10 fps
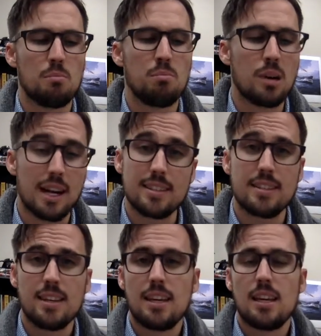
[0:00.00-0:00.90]
But
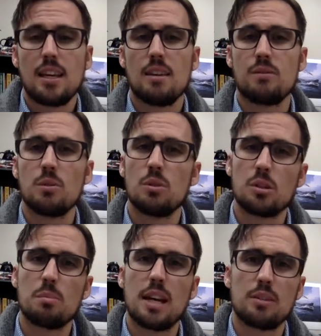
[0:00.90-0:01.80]
if you
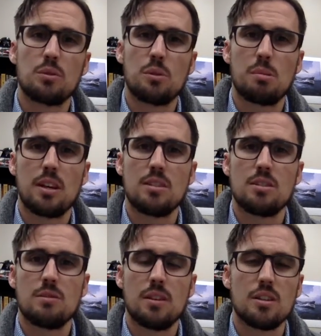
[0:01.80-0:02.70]
look back through the
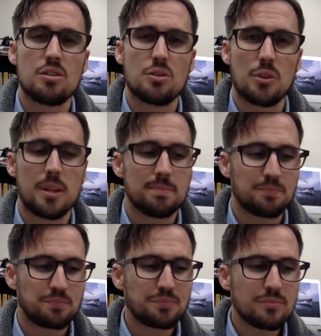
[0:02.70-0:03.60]
pages of history,
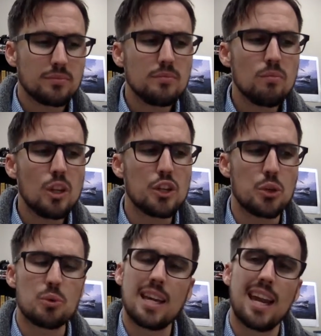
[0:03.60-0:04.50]

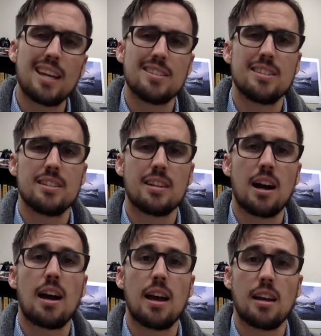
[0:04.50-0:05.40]
you can't
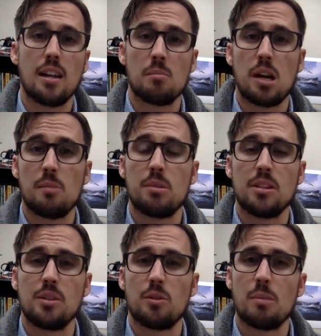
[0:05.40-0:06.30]
deny, in my
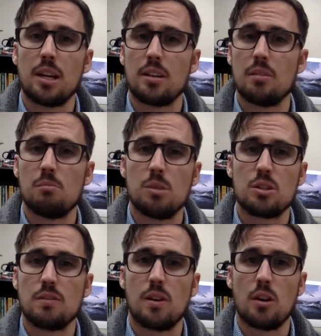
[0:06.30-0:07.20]
opinion, or make
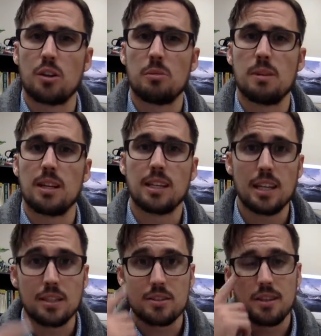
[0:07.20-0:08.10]
much of an argument
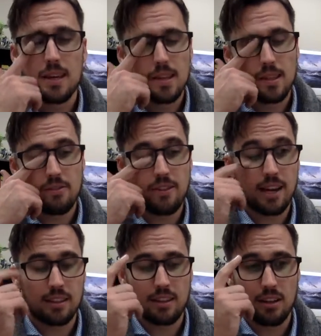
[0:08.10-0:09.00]
against the
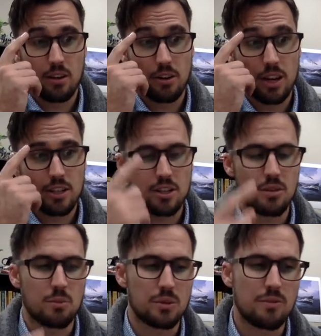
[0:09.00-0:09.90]
fact that our
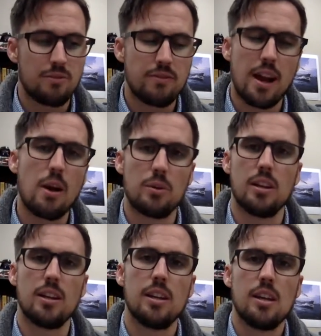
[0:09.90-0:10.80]
nation was
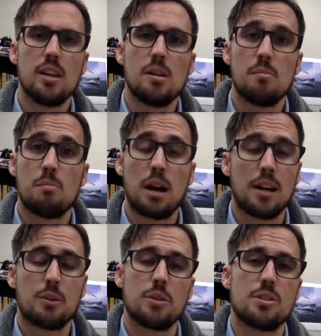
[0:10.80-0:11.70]
founded
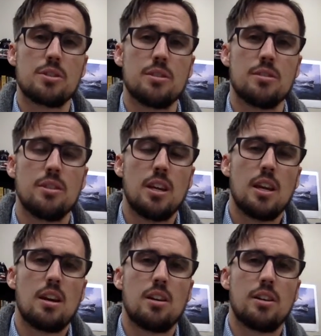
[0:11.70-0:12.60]
by Christians
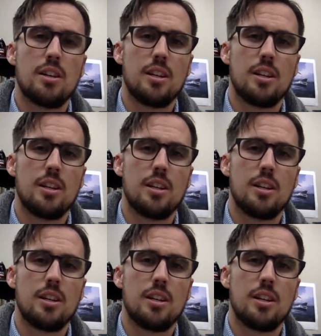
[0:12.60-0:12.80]
on an